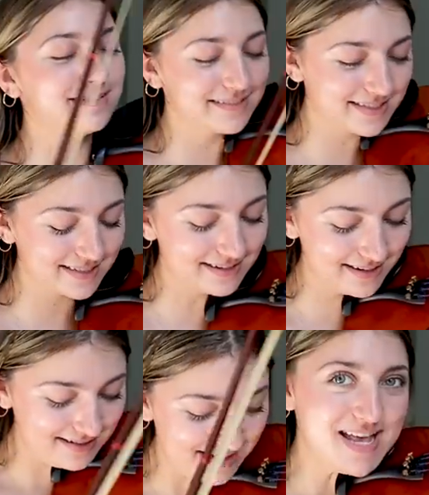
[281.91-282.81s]
Little
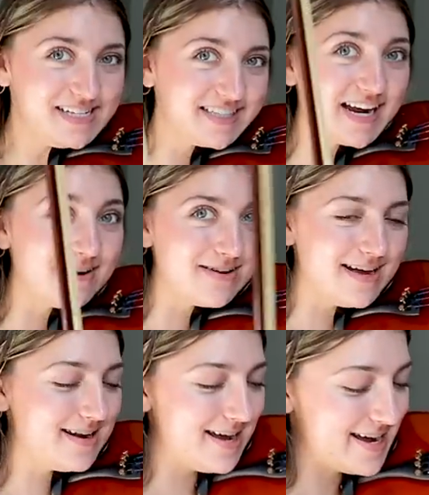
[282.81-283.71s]
Star. Sight
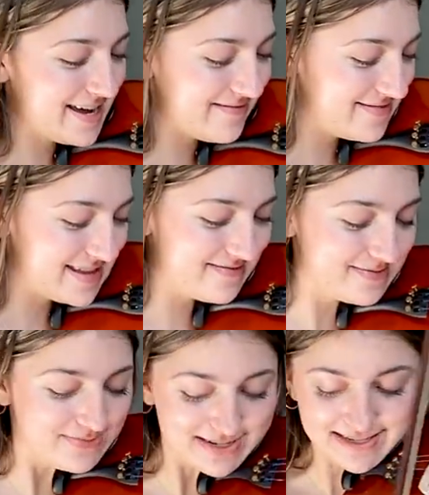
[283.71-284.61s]
Read. I have
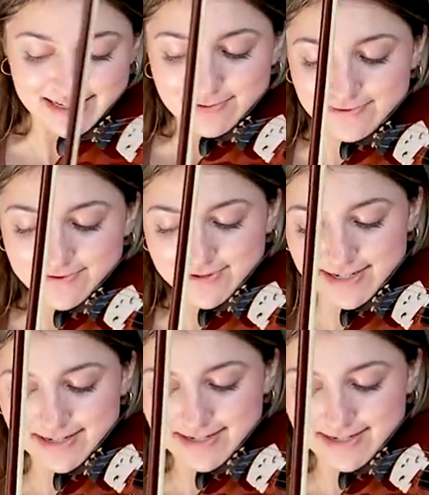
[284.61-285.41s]
never played this before.